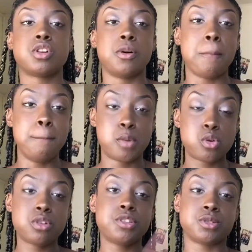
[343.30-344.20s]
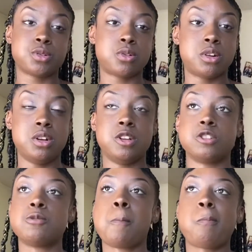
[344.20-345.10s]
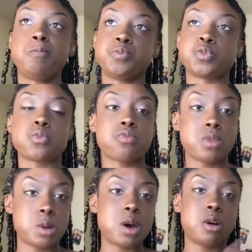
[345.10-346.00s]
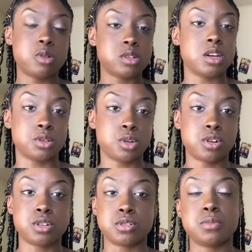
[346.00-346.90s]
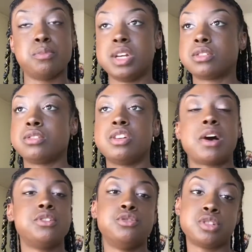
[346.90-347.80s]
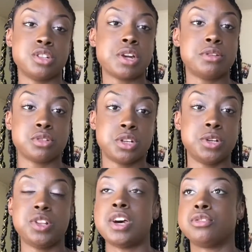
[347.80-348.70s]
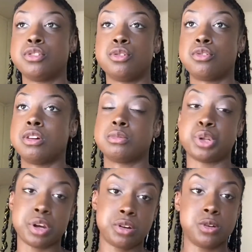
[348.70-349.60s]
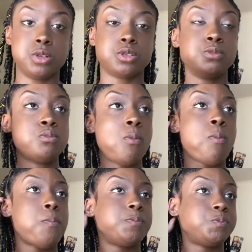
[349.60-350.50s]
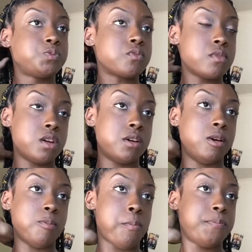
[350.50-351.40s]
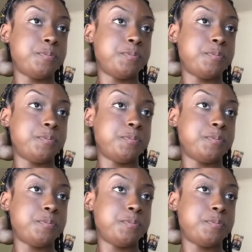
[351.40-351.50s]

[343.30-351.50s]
so moral of the story is, I always liked the girls. Basically, I knew since I was a kid that I was gonna grow up to like girls. Um,